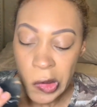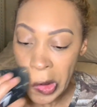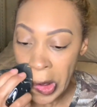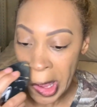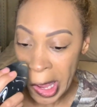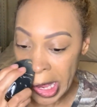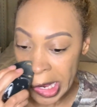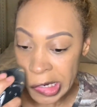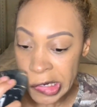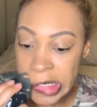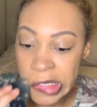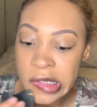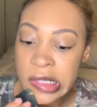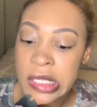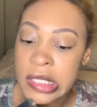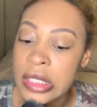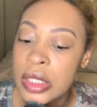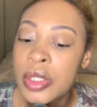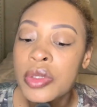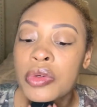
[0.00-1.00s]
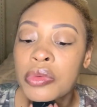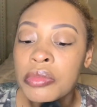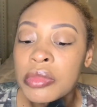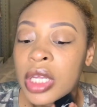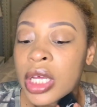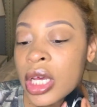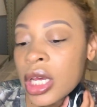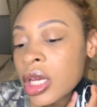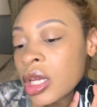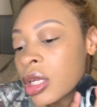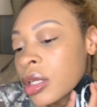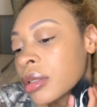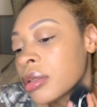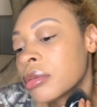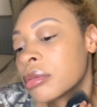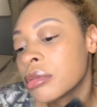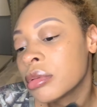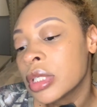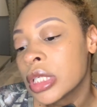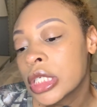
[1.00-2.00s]
I just assume that
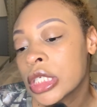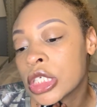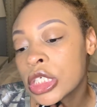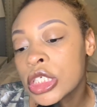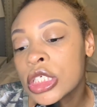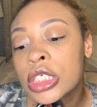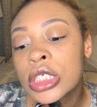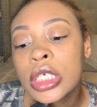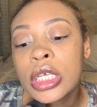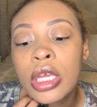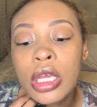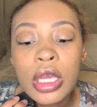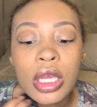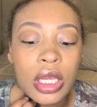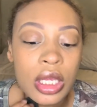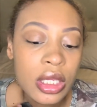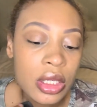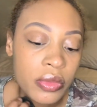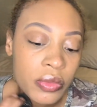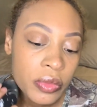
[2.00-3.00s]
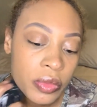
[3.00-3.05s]
she